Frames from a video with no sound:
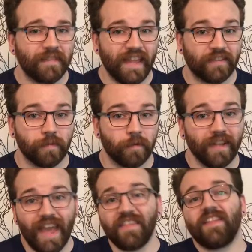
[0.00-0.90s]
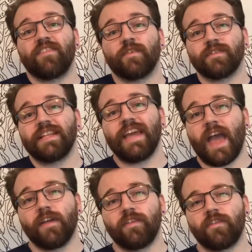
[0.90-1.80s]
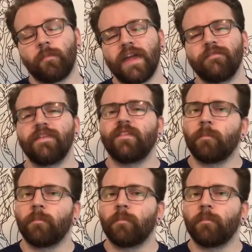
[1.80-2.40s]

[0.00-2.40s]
flexible, and that certainly has its benefits,